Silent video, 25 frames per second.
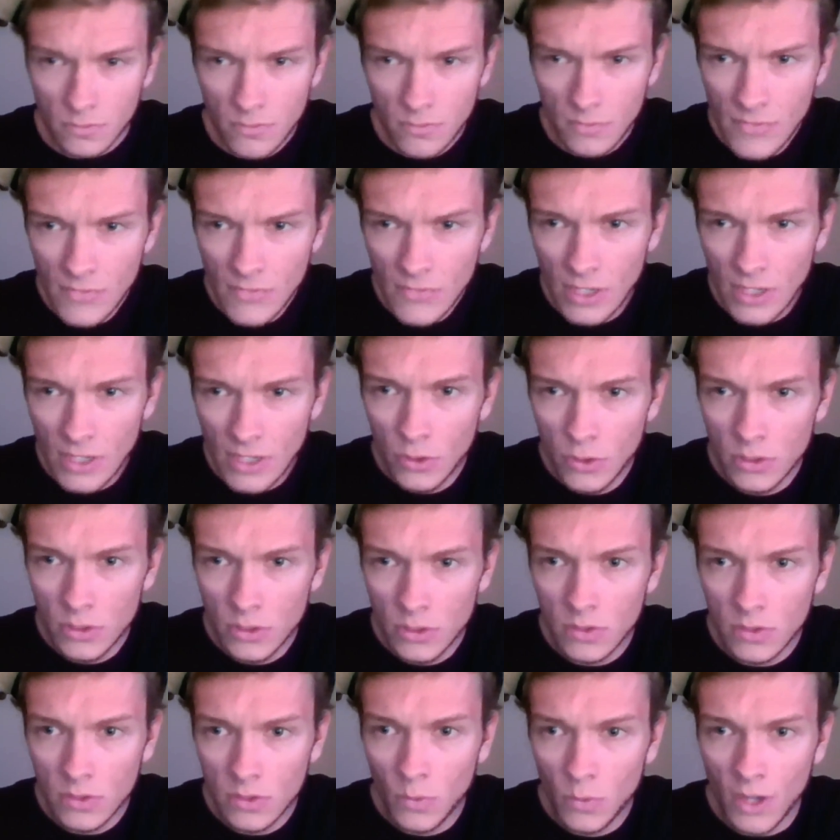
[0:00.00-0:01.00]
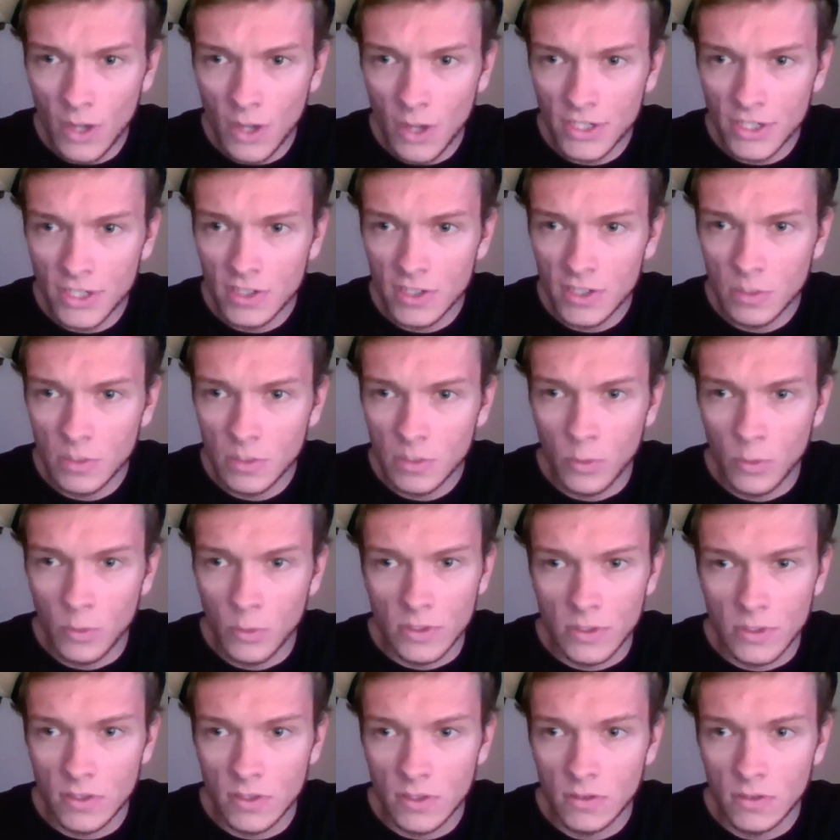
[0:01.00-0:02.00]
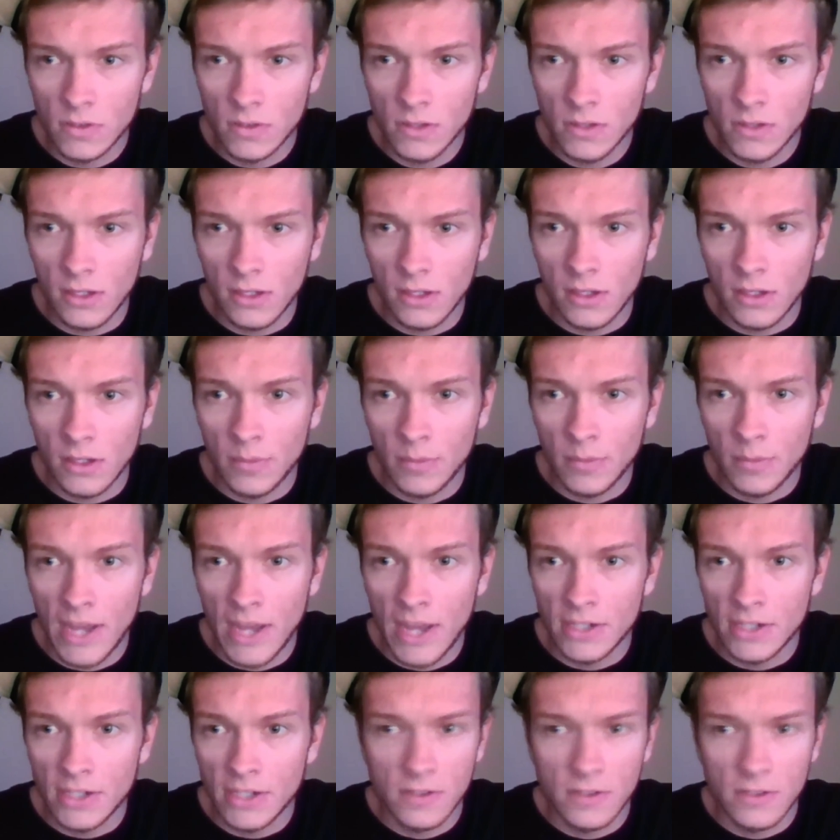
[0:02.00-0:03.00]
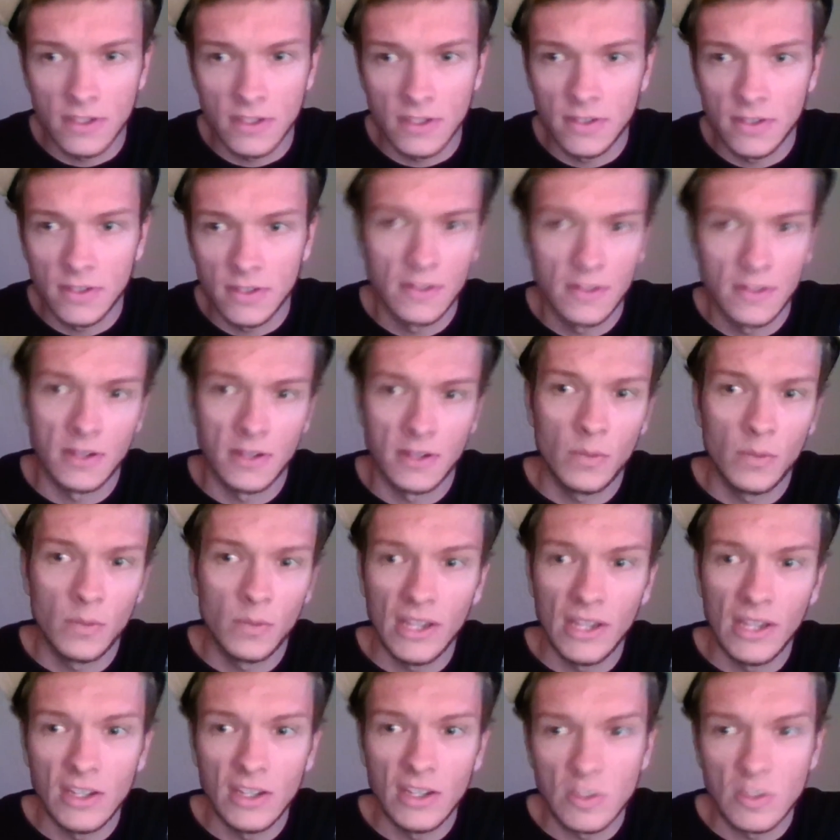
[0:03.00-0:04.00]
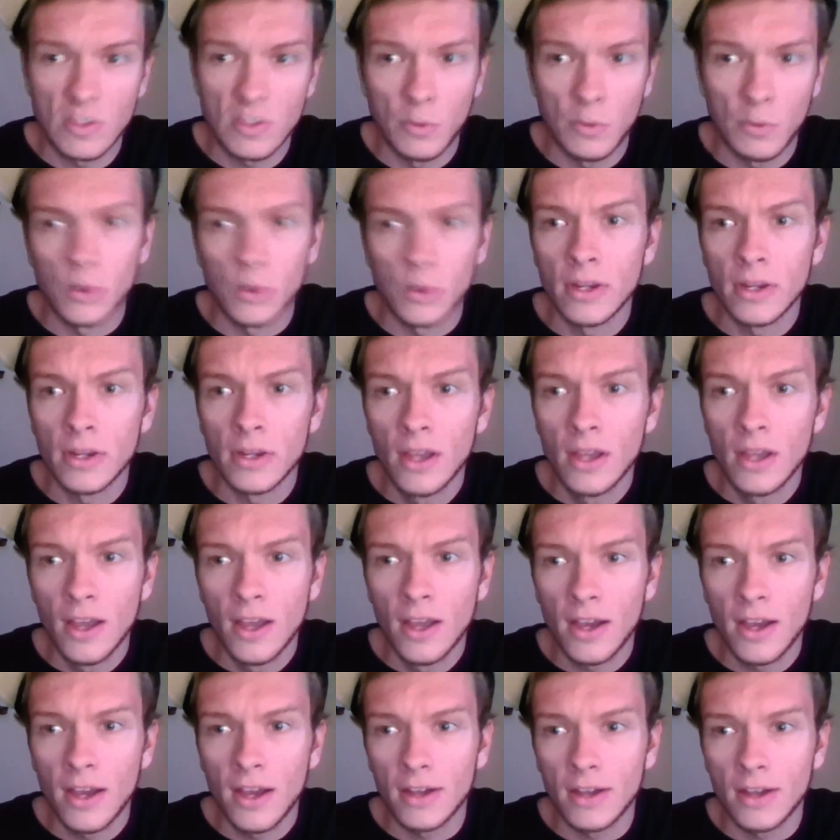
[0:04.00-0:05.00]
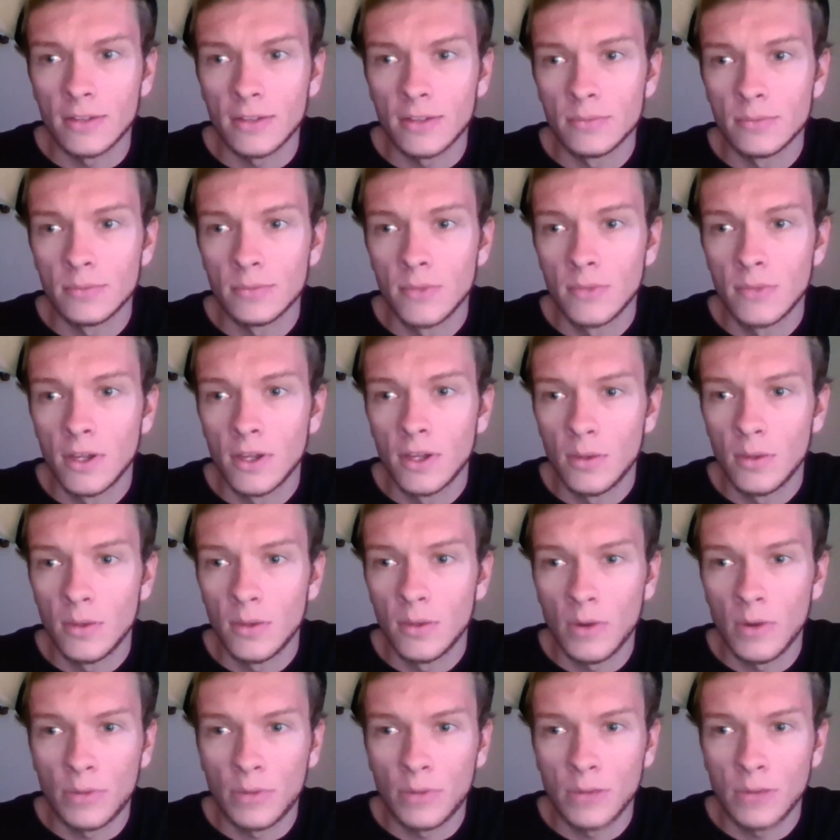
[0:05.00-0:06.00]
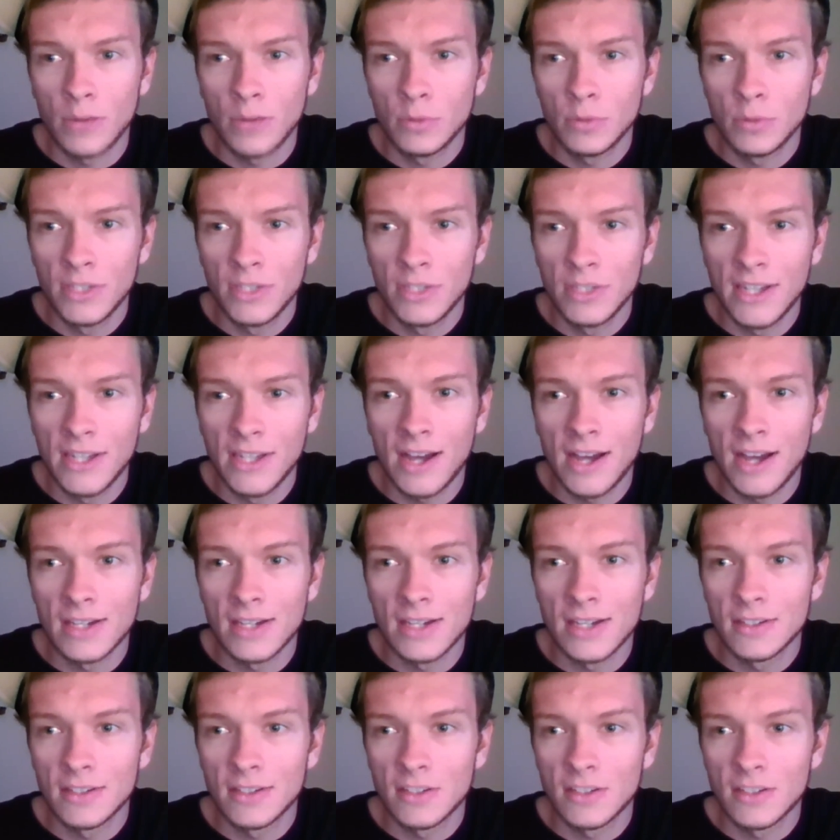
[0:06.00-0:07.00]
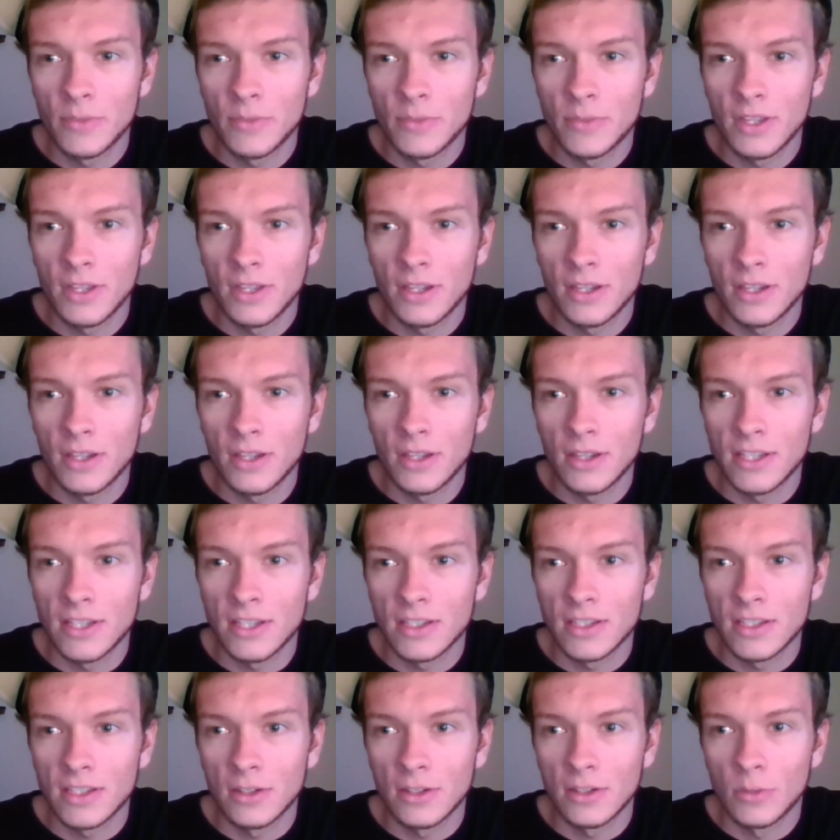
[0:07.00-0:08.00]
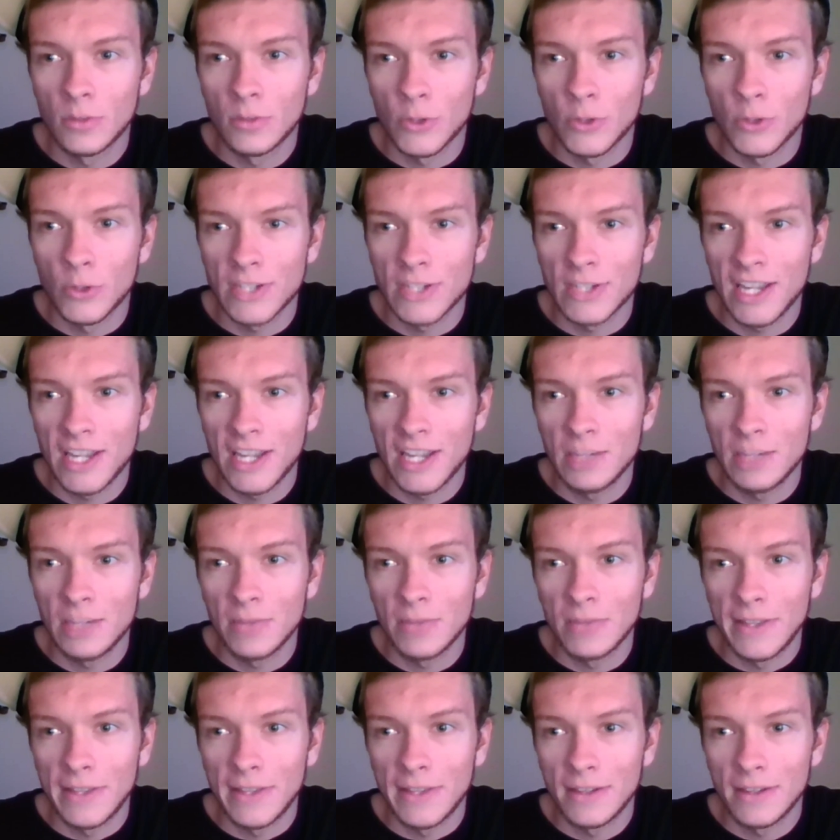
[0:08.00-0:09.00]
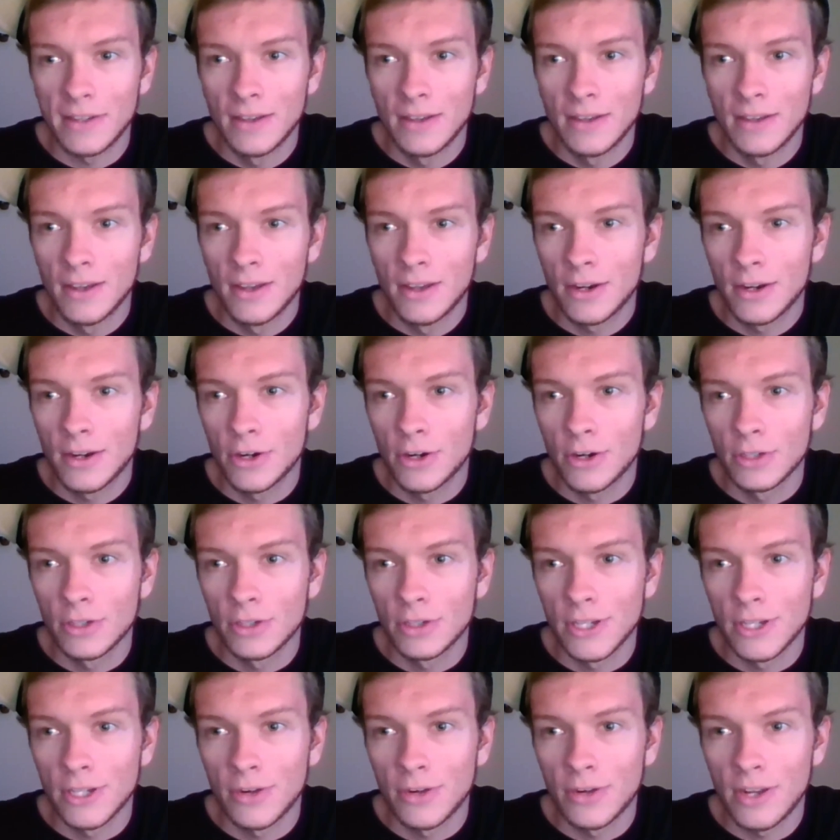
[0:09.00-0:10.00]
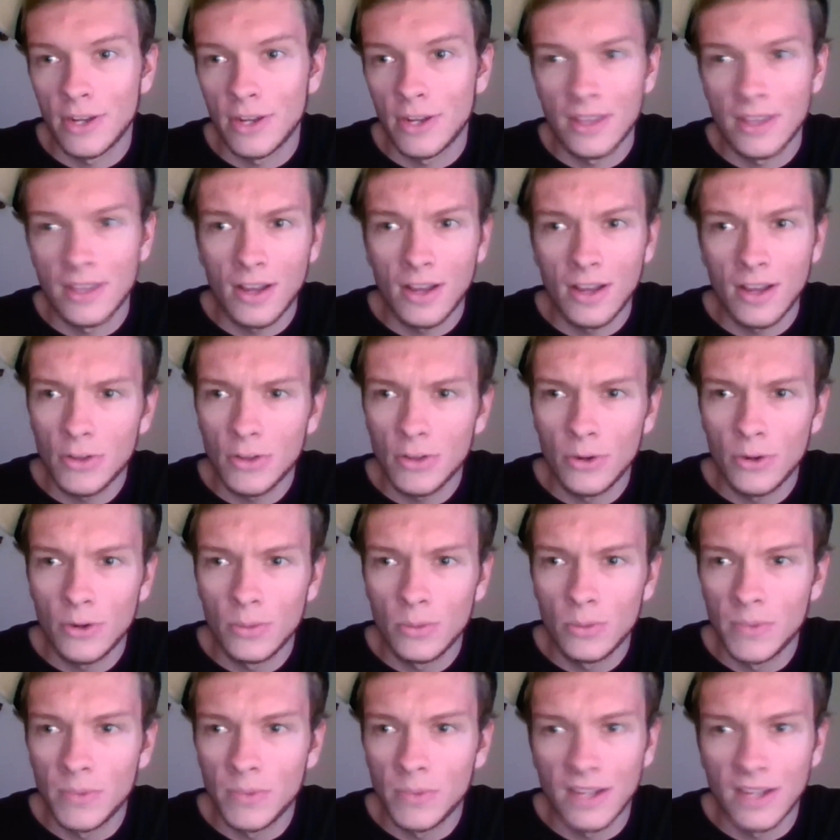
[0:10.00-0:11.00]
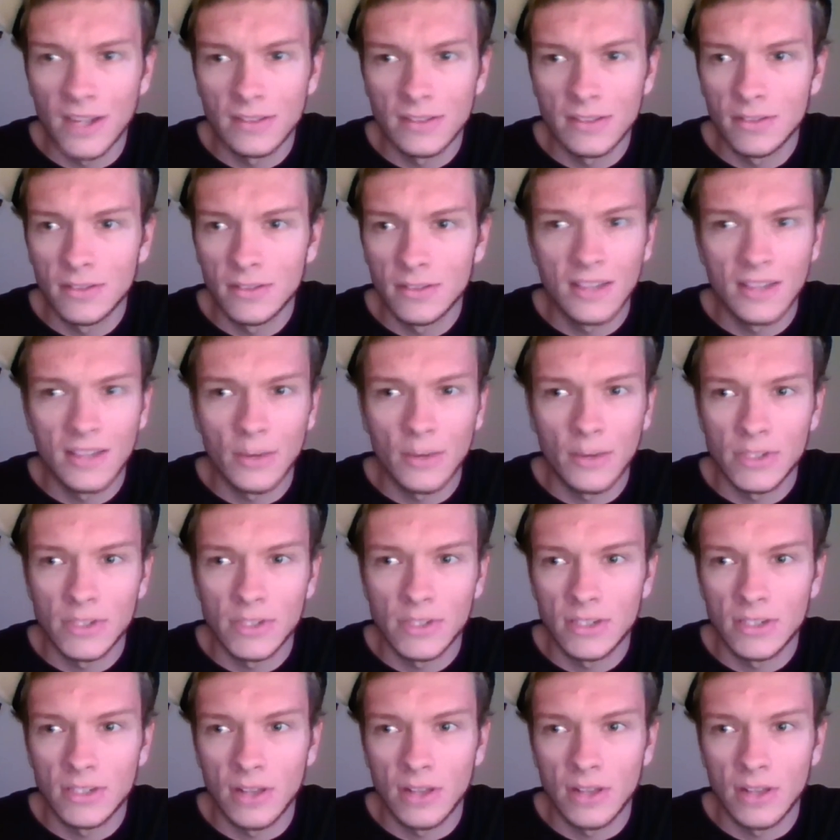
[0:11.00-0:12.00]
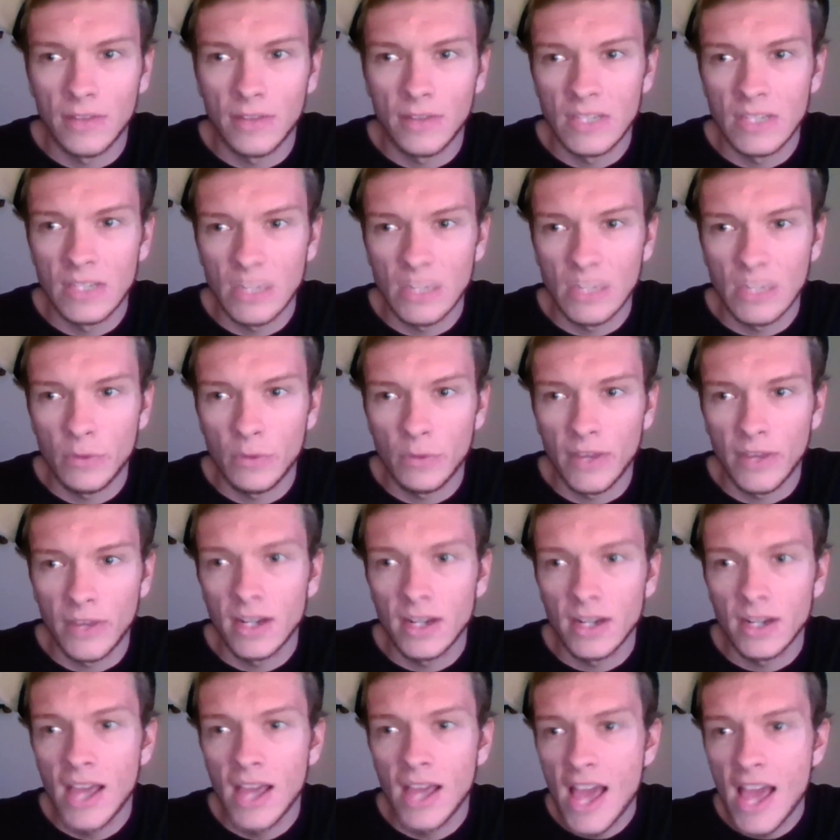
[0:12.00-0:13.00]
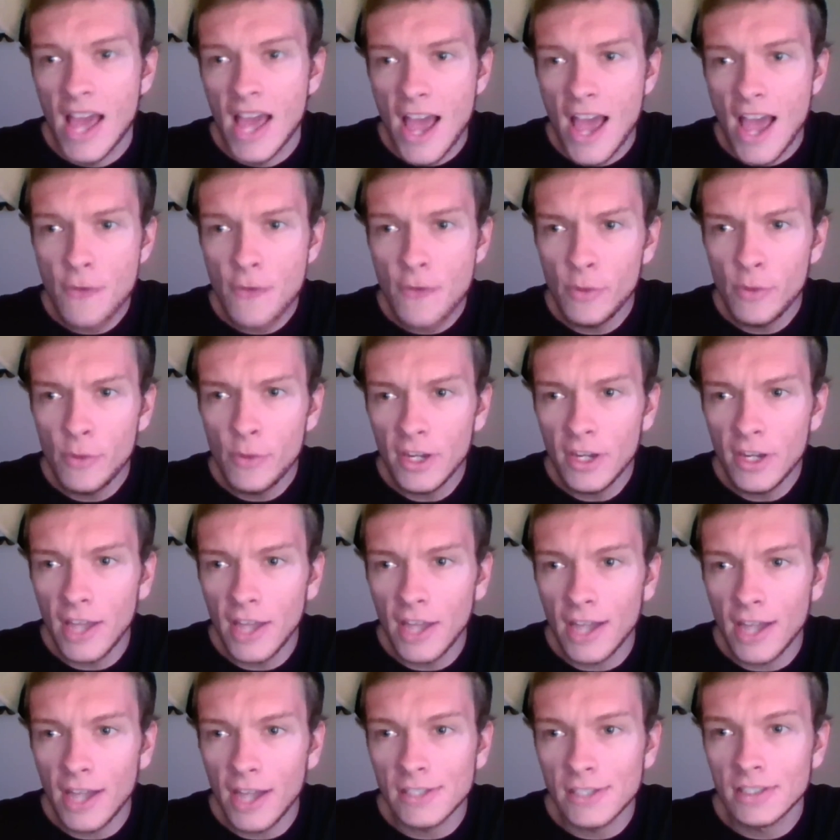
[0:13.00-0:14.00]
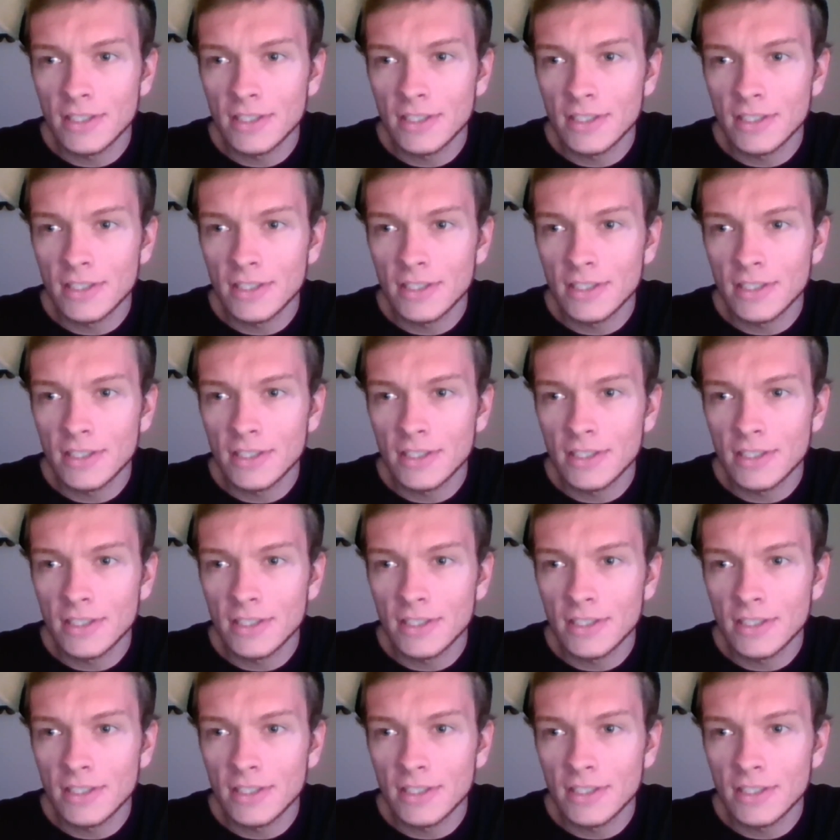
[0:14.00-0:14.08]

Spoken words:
who's watching a sports match, it can be any sport. Um, Probably not something that's a little more tame like curling or anything, although that would still have the same effect. Everybody has